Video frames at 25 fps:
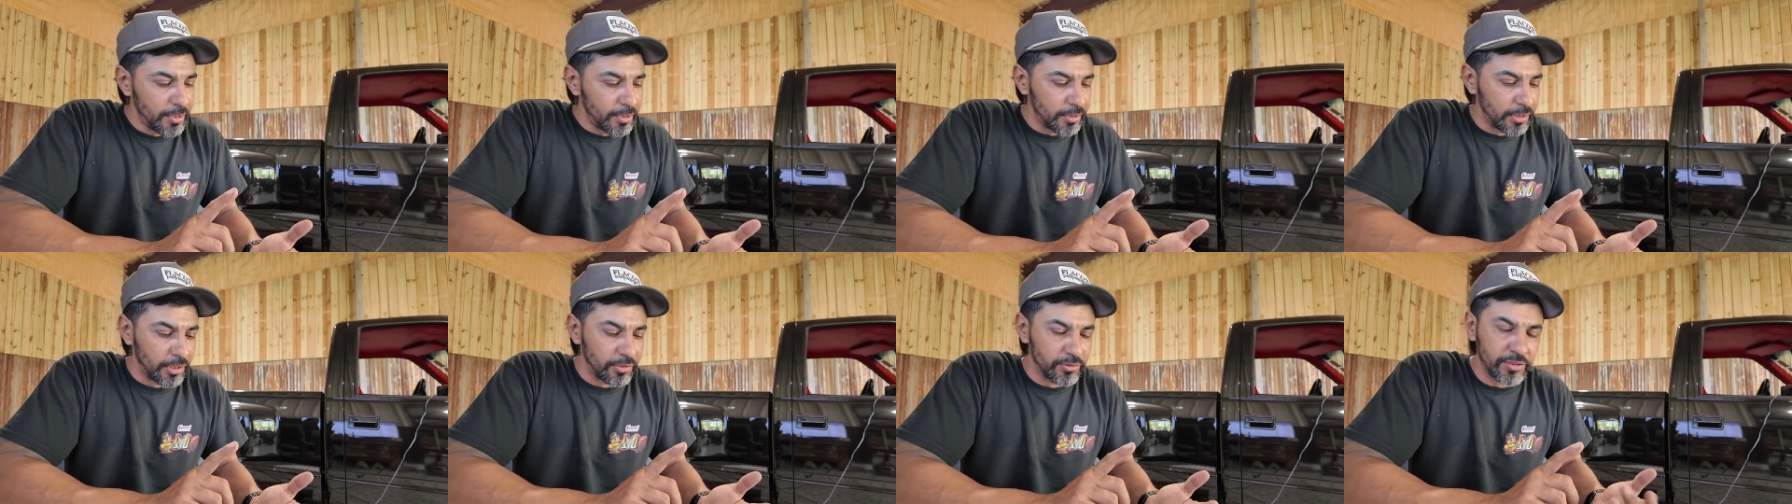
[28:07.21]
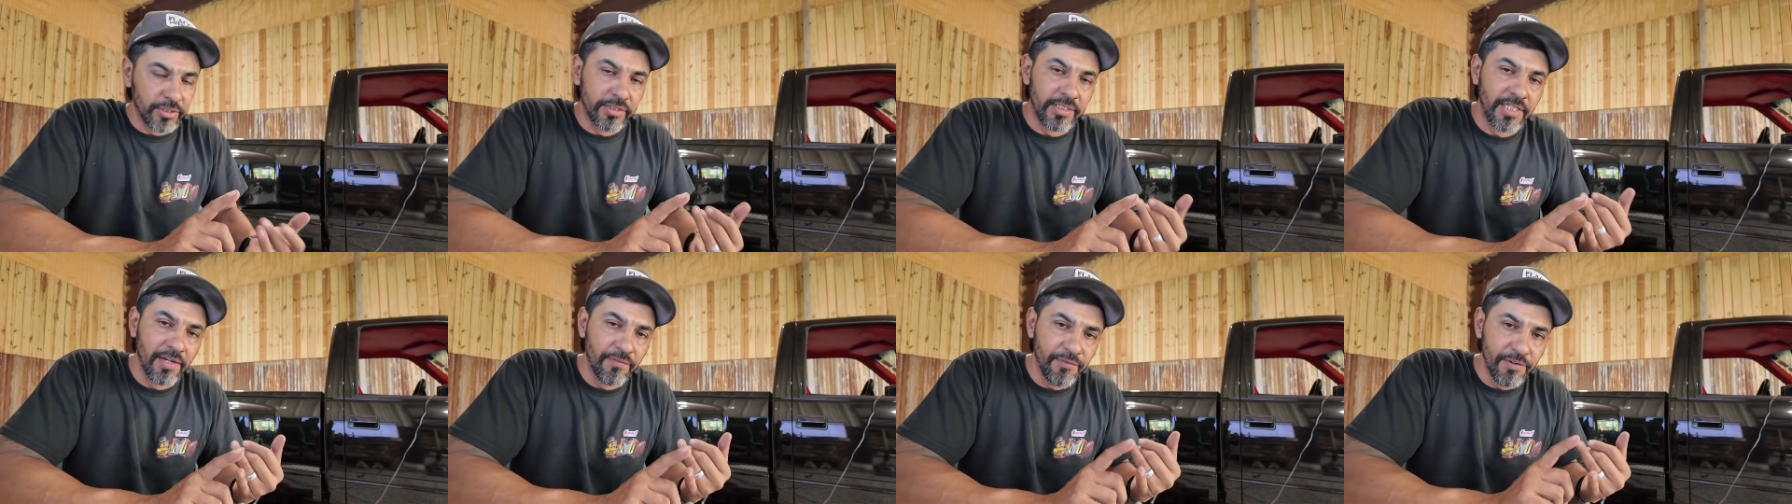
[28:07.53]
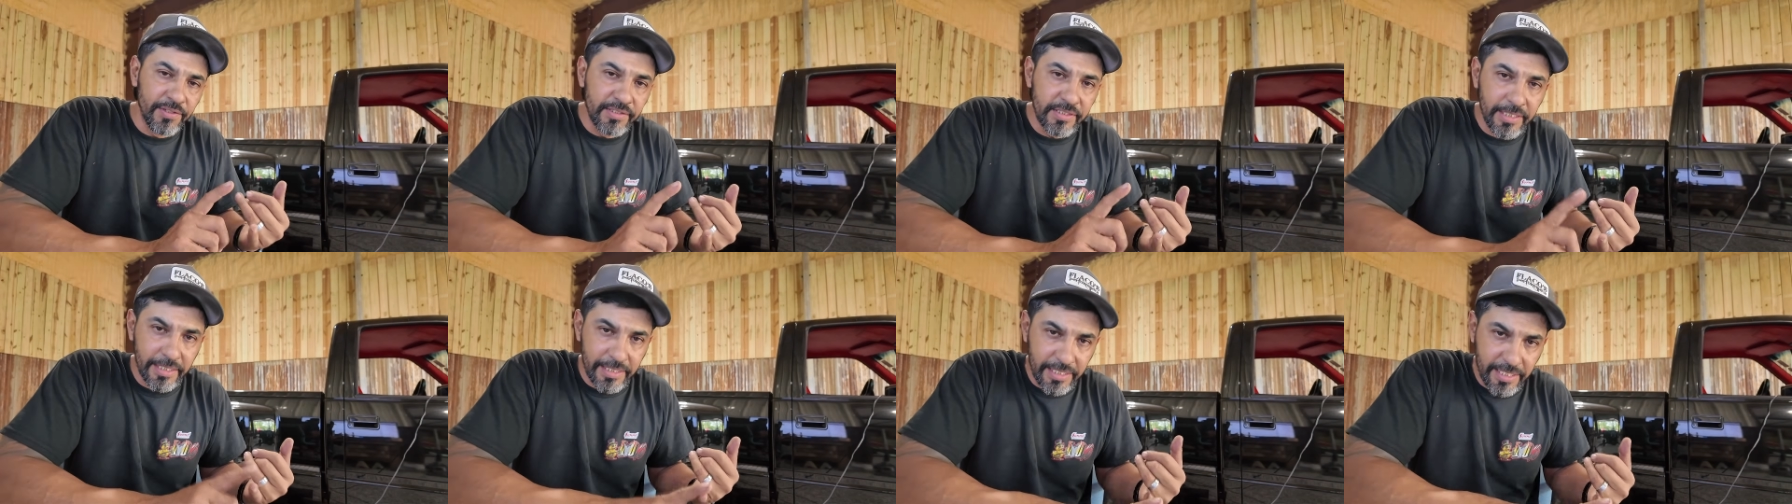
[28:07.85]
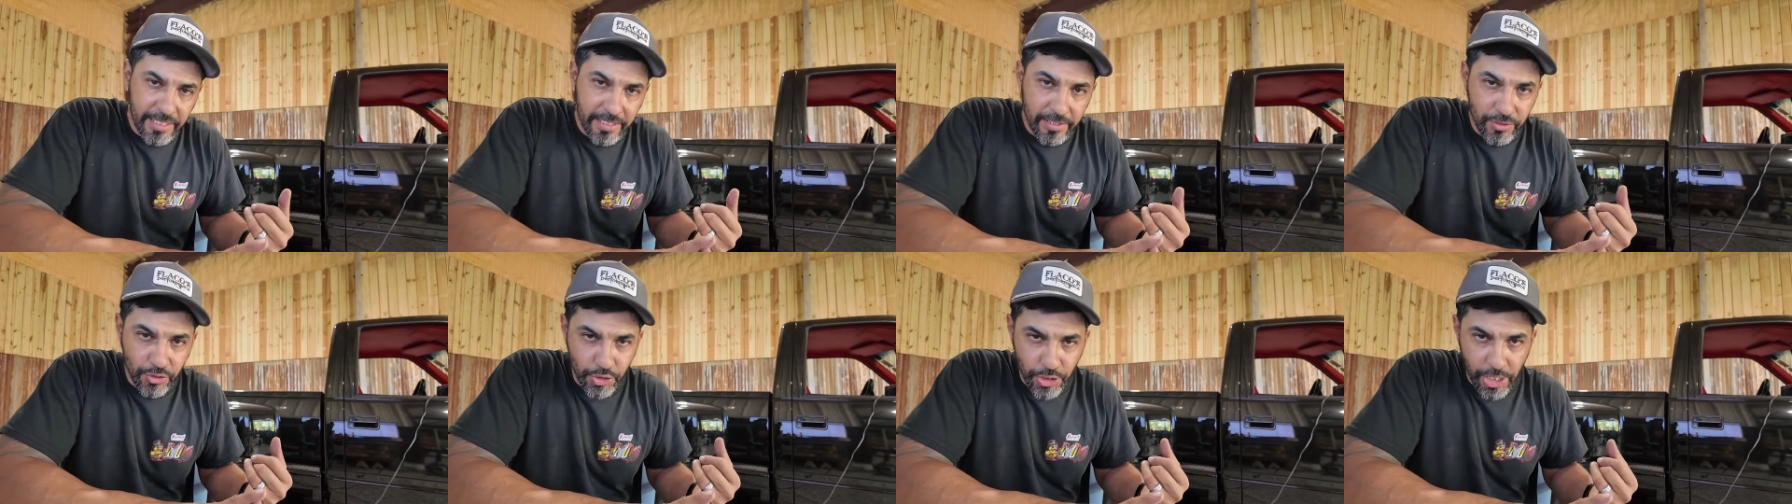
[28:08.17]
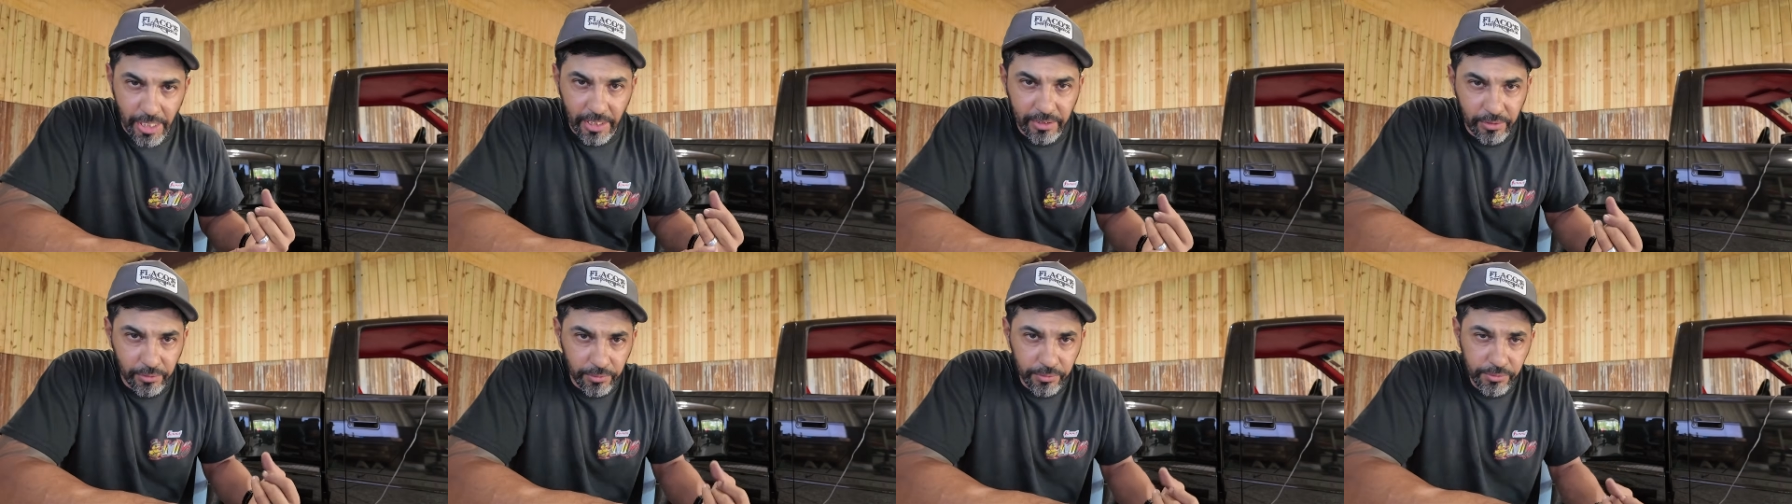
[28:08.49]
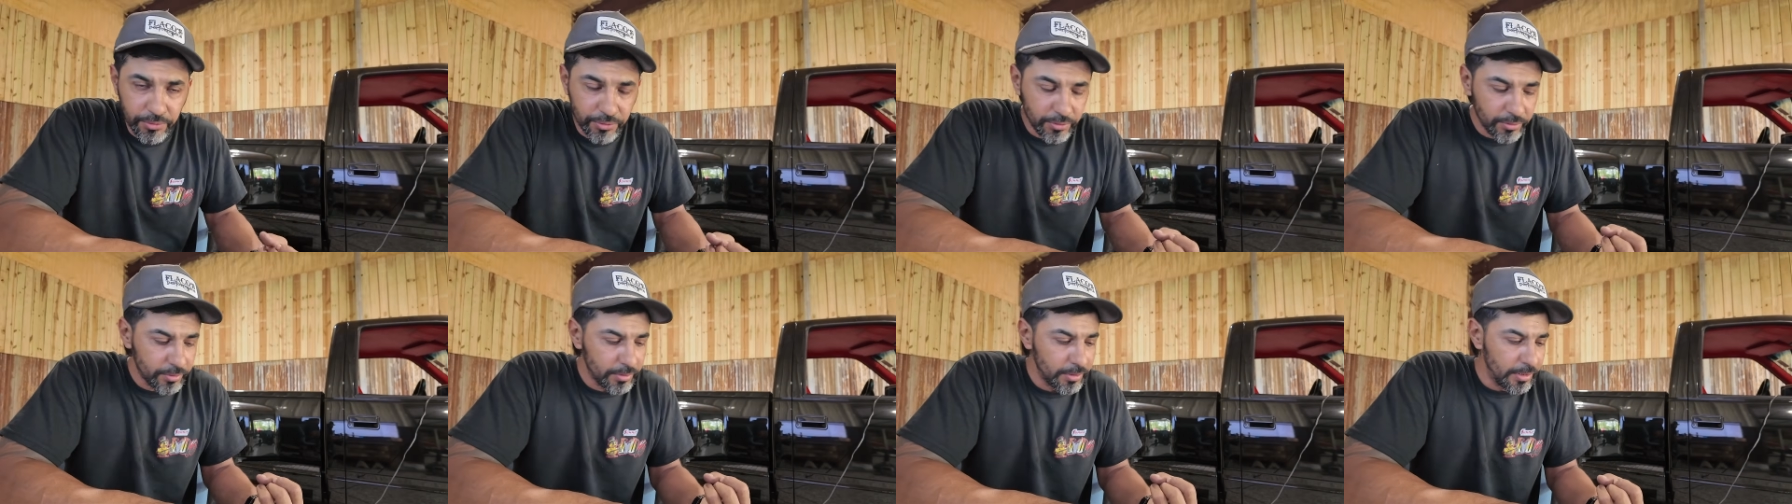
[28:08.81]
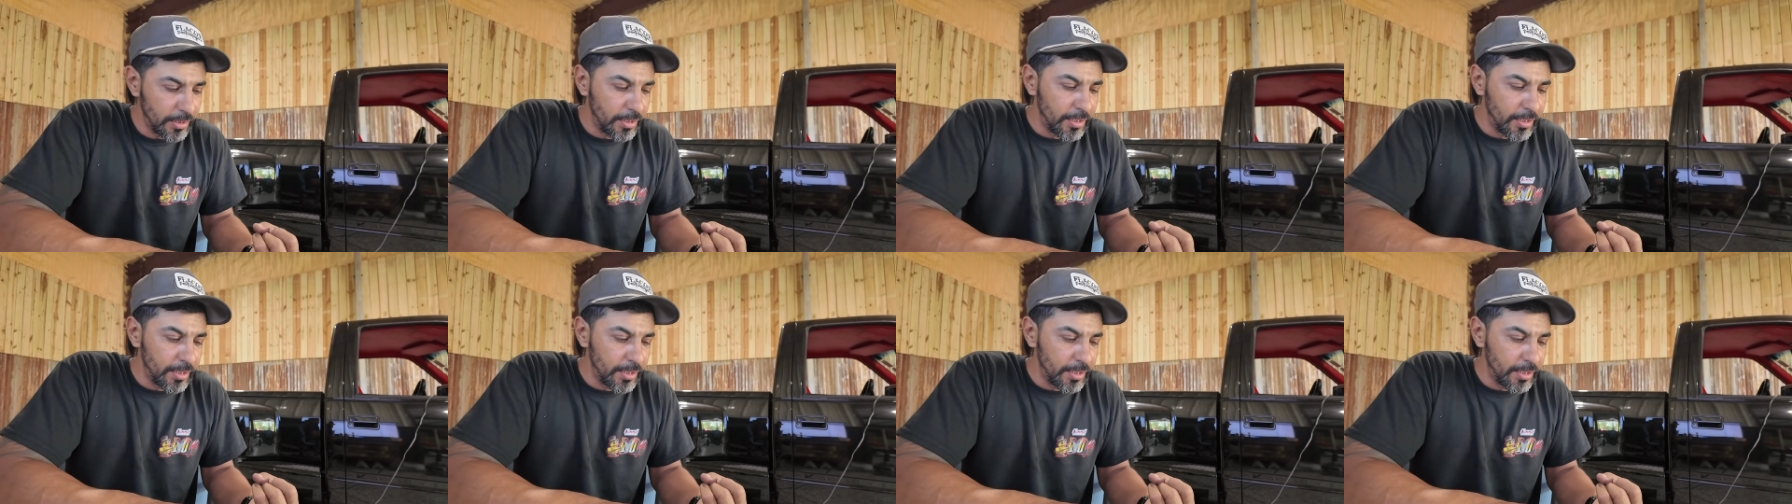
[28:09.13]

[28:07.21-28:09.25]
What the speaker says: there's a difference in the injectors,